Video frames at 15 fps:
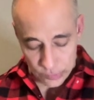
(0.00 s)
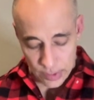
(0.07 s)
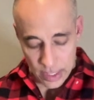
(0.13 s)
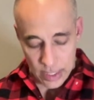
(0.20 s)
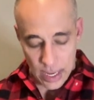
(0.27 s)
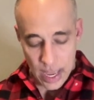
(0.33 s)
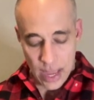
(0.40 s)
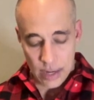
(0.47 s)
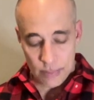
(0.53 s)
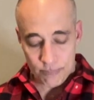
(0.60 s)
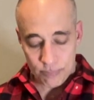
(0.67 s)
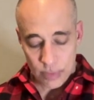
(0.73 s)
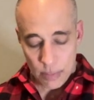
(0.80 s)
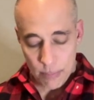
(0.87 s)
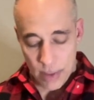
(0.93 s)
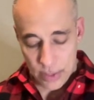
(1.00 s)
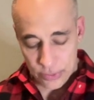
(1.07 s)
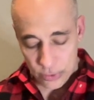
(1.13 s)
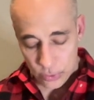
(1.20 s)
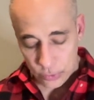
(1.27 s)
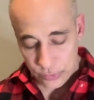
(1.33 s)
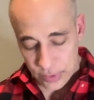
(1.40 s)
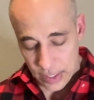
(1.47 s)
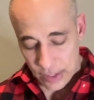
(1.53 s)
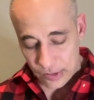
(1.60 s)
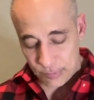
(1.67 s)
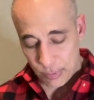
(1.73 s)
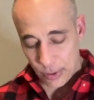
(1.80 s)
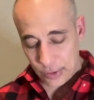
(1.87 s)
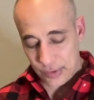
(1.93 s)
a N-methyl
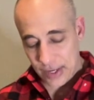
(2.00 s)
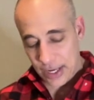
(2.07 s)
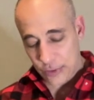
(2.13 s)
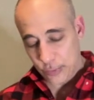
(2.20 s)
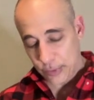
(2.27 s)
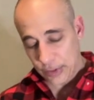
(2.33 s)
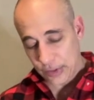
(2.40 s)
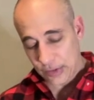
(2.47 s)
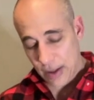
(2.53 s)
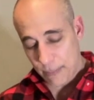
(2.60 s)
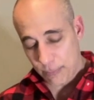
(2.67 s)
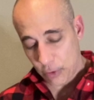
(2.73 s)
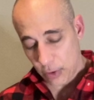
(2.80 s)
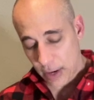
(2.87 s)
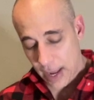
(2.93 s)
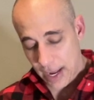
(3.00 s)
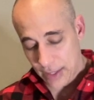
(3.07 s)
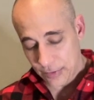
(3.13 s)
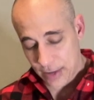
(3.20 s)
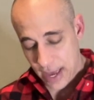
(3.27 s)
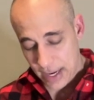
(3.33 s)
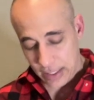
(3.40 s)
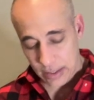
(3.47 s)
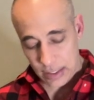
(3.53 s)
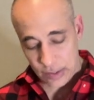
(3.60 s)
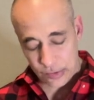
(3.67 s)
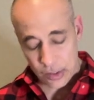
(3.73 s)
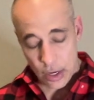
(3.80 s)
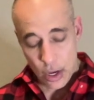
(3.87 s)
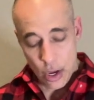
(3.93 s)
D-aspartate receptor
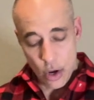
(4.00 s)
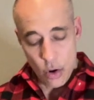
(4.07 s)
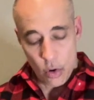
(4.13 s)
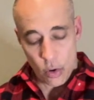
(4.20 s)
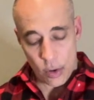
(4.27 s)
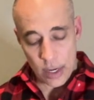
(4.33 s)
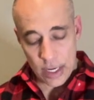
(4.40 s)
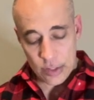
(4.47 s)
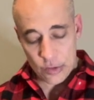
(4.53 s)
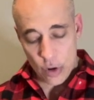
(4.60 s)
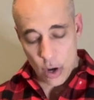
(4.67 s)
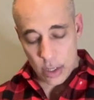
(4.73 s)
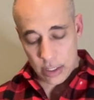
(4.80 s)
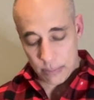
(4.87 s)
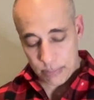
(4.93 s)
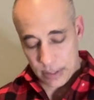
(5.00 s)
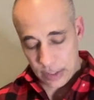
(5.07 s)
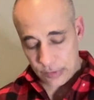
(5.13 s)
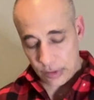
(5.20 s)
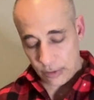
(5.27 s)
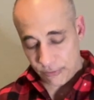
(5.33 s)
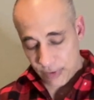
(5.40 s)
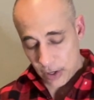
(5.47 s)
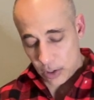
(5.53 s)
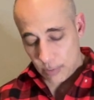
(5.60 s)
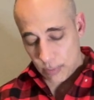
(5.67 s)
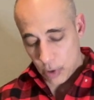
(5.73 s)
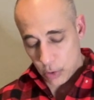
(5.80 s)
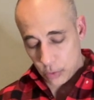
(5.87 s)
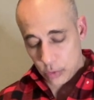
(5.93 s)
antagonist, or a dog-appeasing
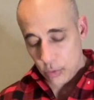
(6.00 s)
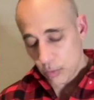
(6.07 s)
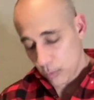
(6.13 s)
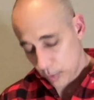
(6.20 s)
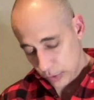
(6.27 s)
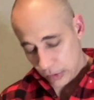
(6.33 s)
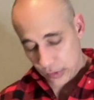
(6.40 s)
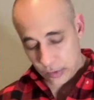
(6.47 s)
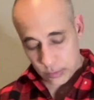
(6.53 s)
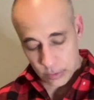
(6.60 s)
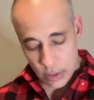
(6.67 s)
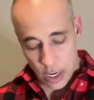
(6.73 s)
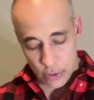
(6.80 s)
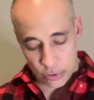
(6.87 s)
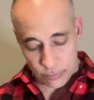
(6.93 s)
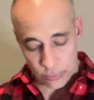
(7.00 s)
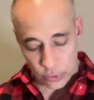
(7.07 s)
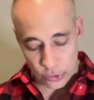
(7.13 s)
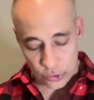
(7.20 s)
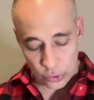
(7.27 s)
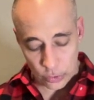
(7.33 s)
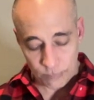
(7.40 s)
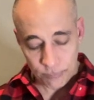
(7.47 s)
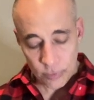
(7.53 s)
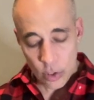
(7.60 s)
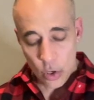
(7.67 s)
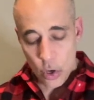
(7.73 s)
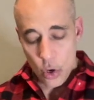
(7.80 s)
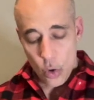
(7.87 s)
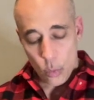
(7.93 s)
pheromone, which is controversial,
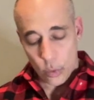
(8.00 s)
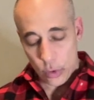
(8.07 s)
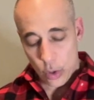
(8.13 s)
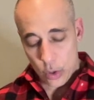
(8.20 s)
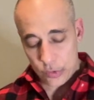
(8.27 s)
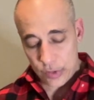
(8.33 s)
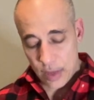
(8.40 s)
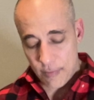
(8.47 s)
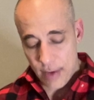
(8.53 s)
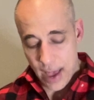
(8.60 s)
would also have